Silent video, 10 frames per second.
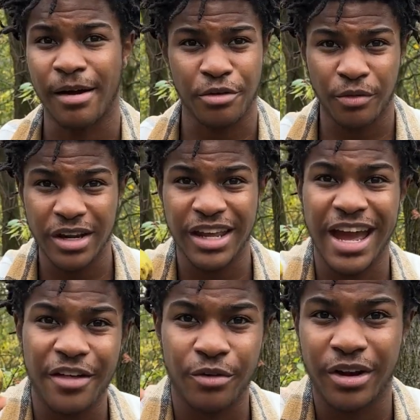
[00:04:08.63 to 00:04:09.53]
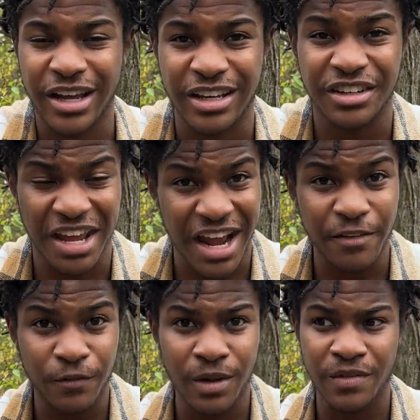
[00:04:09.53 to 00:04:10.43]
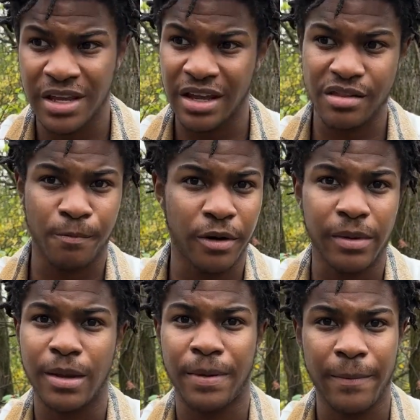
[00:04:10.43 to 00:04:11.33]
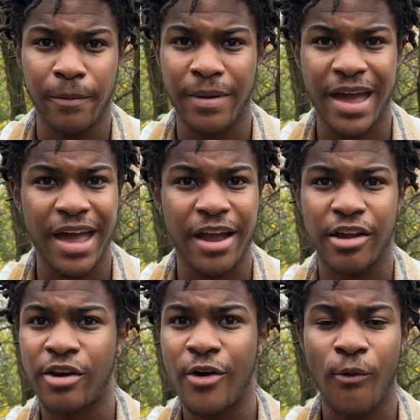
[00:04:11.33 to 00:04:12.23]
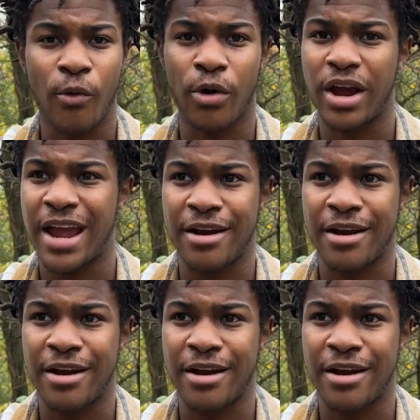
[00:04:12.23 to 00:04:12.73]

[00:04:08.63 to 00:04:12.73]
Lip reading: you want to gather a good handful of these, put them in a paper bag or